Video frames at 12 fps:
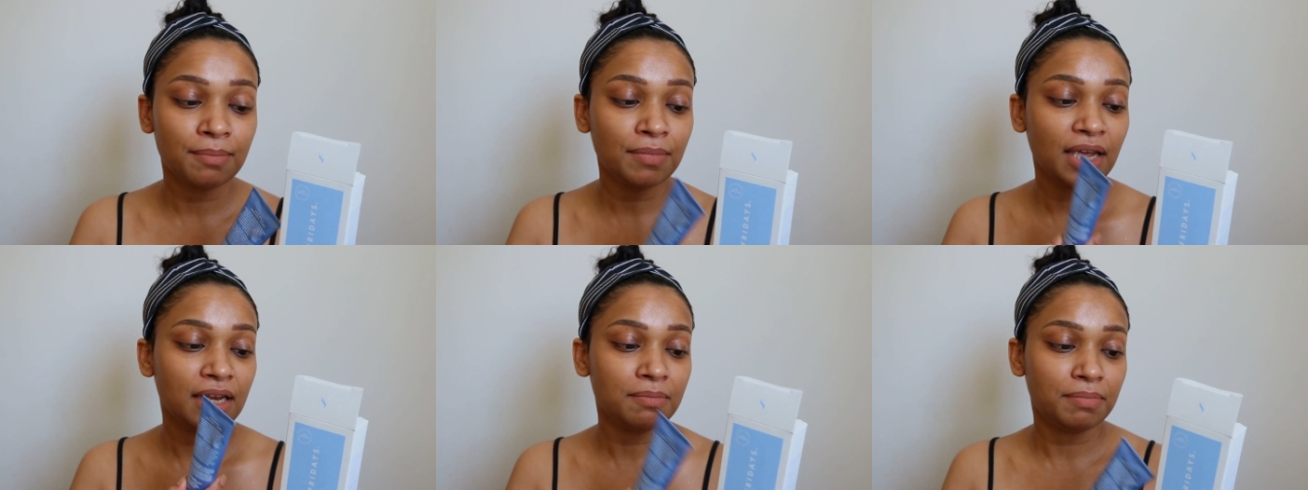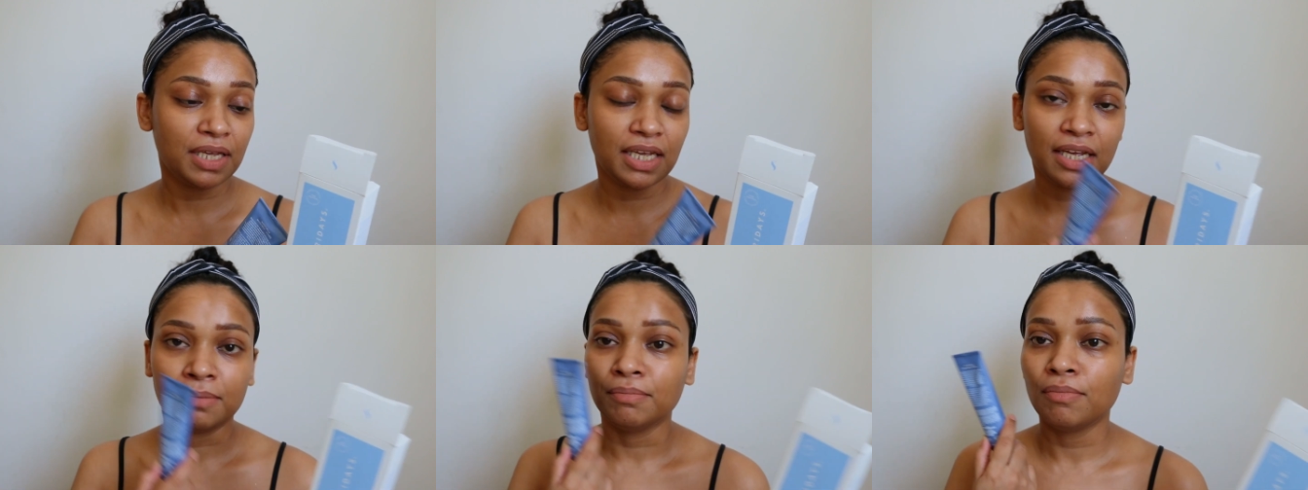M and
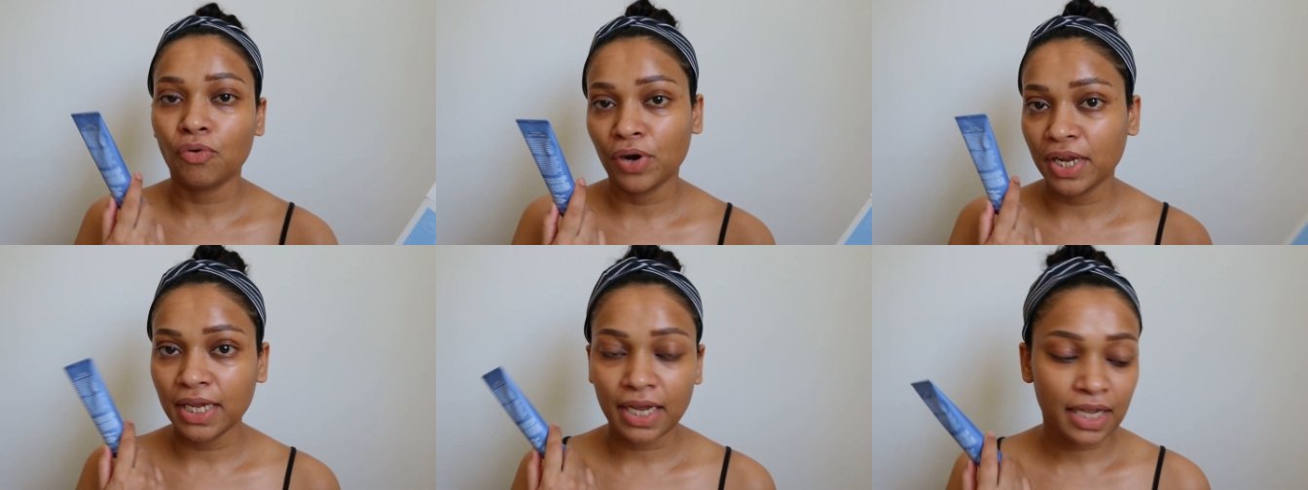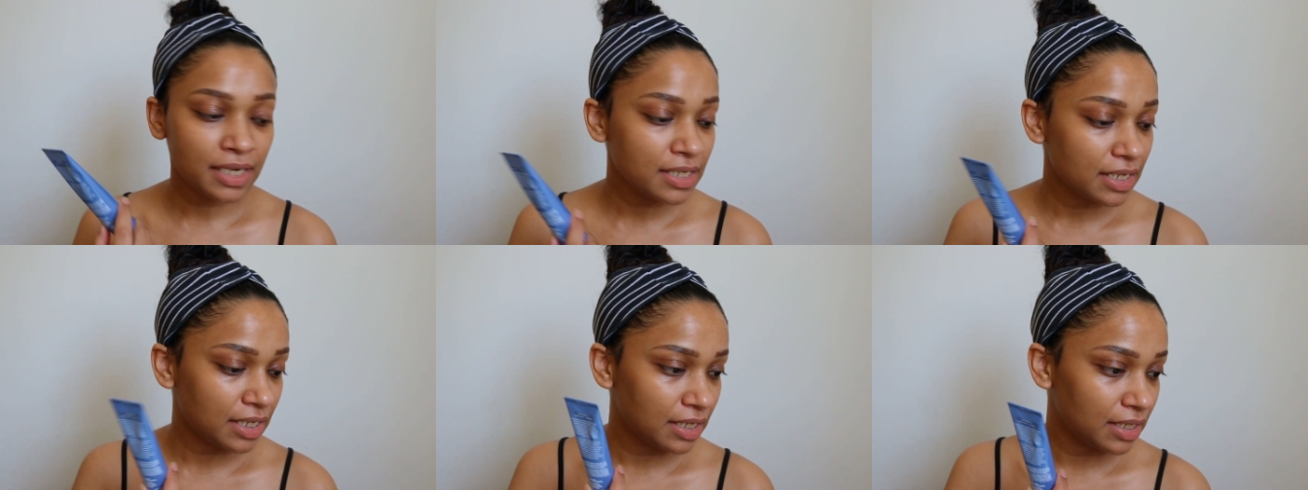P M, morning
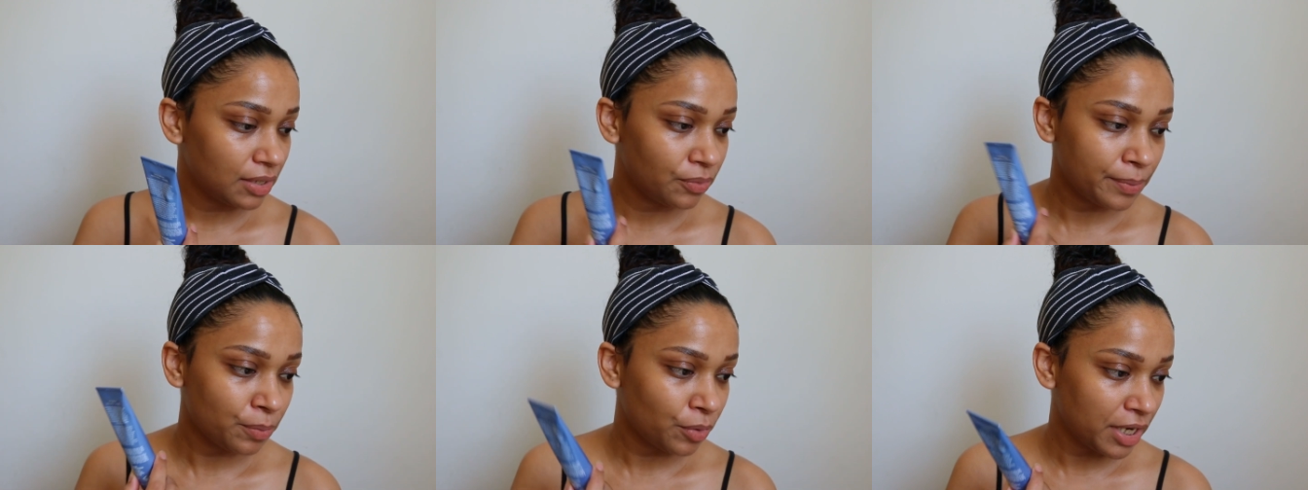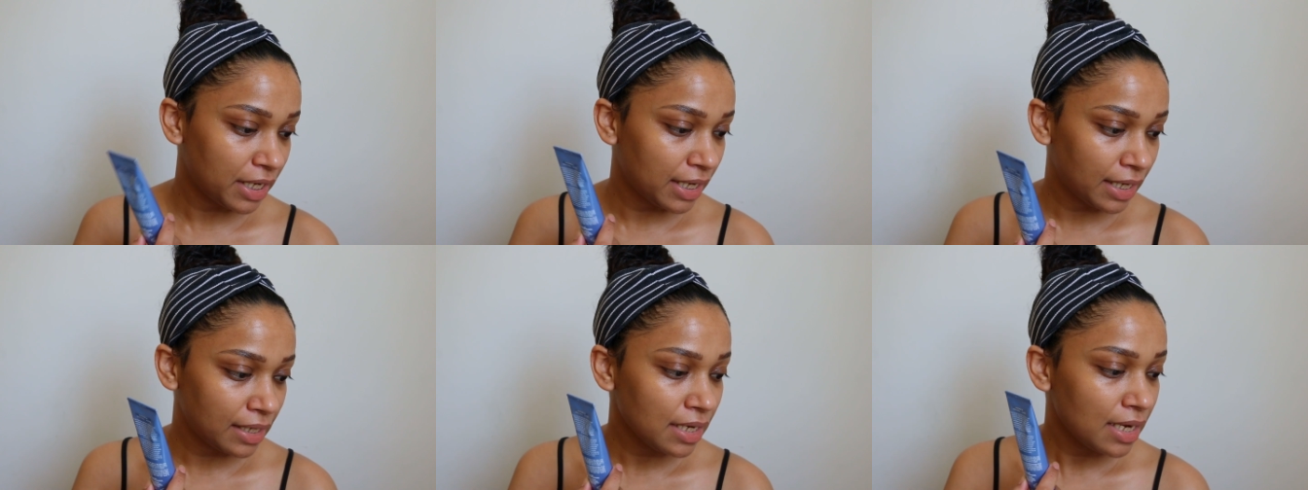and e morning
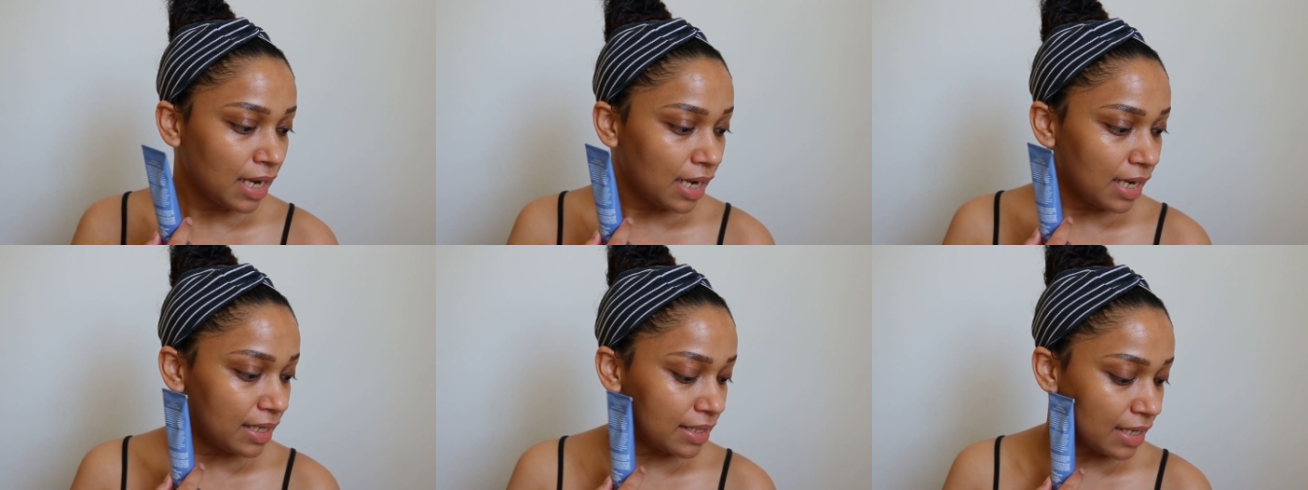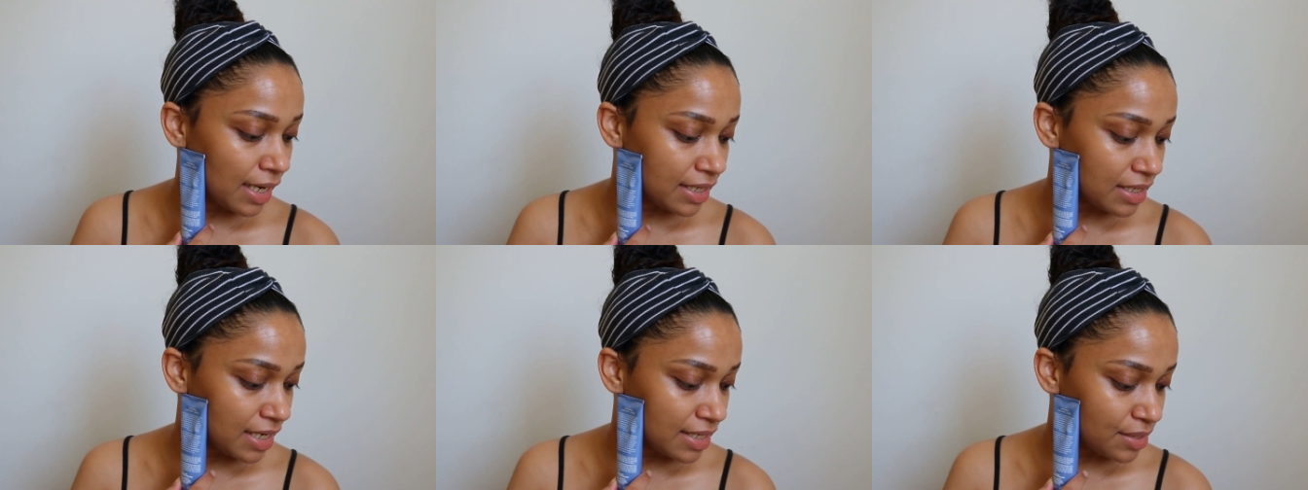and in the
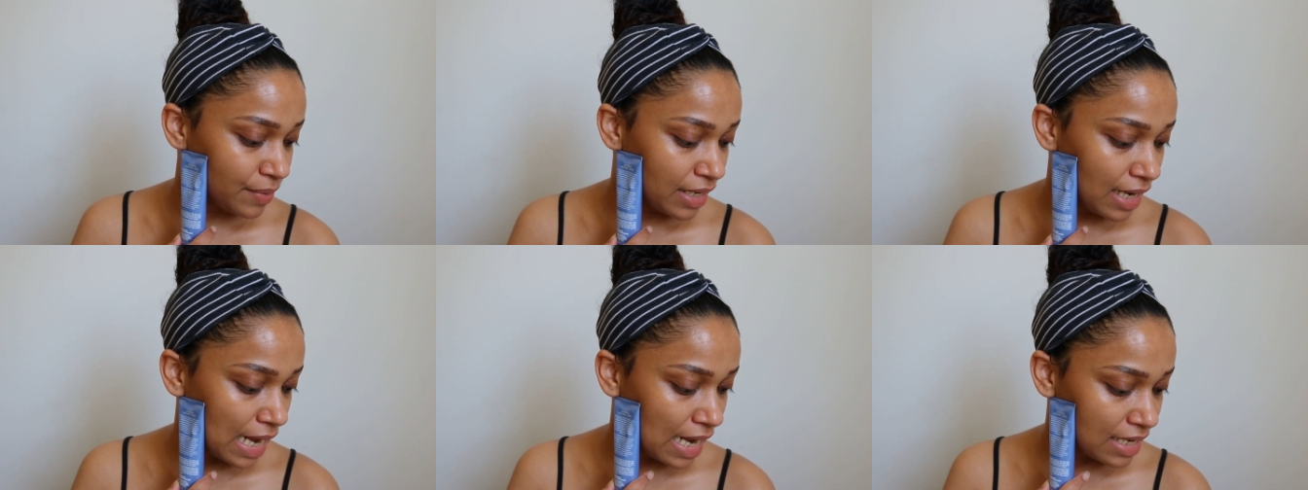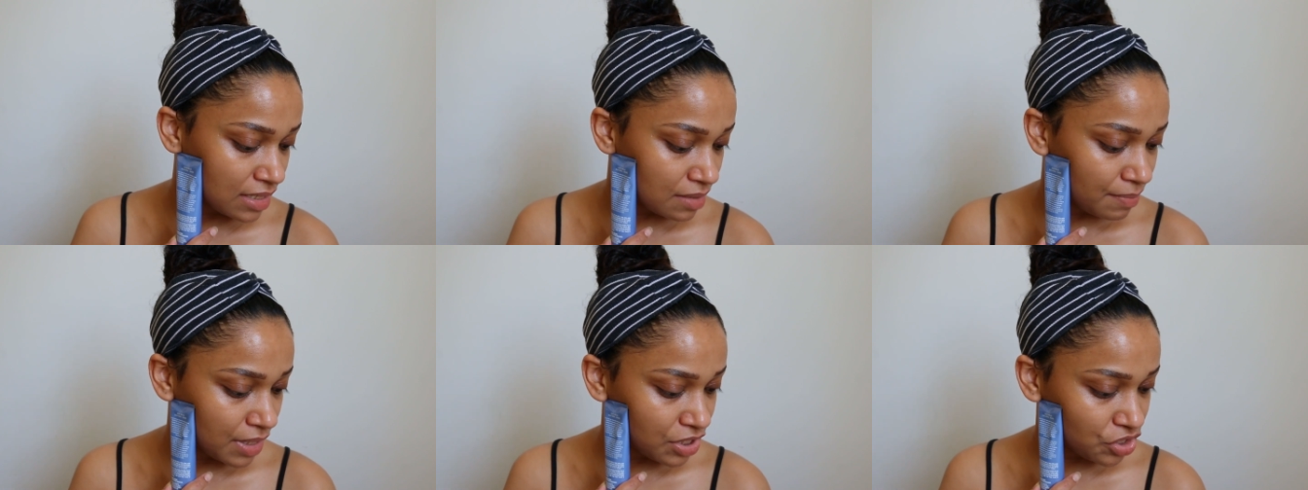night as well, as
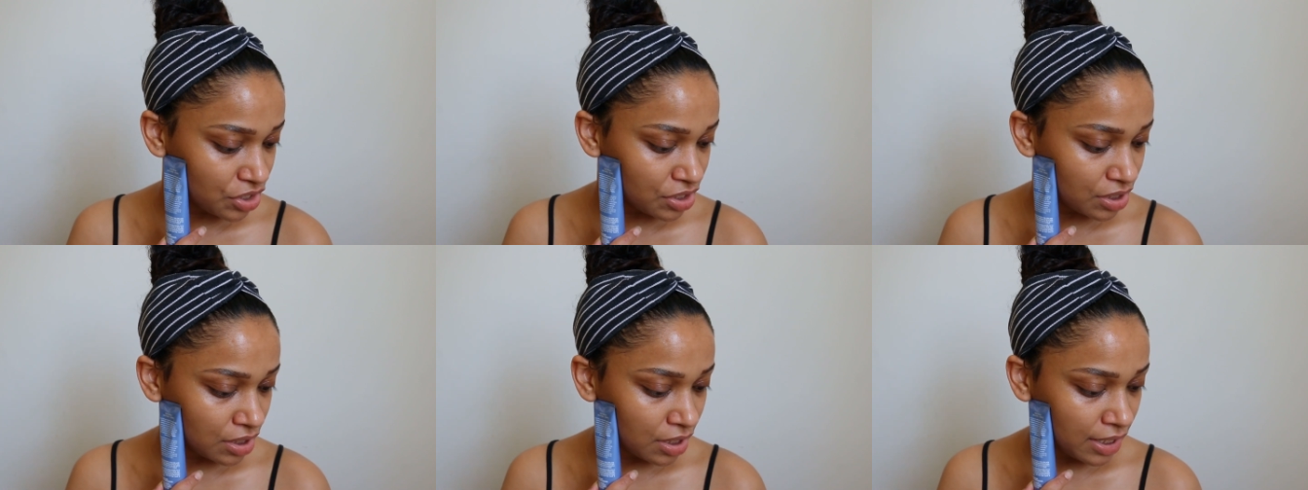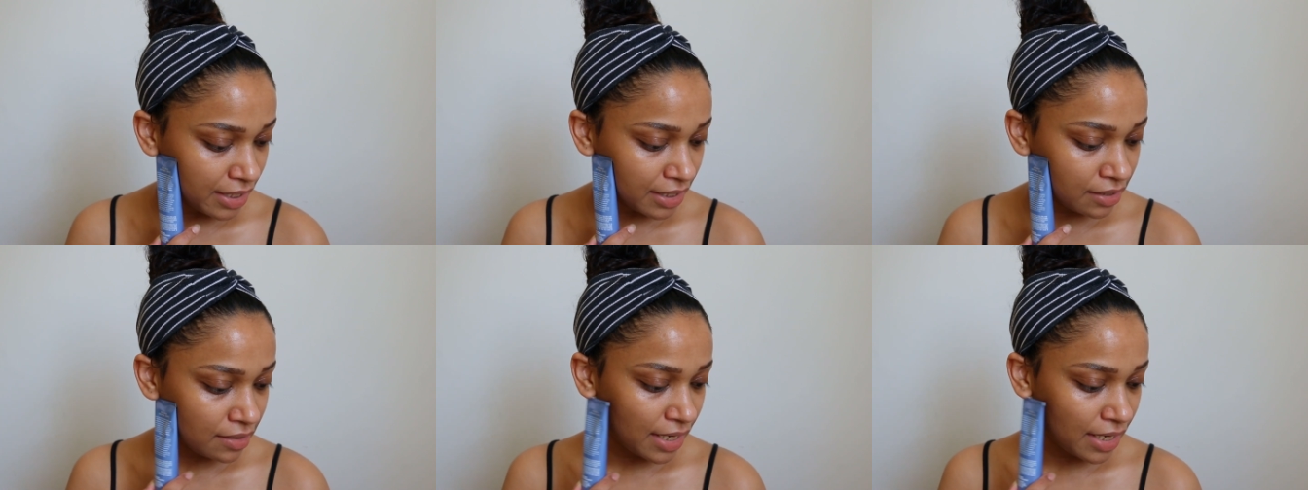mentioned earlier.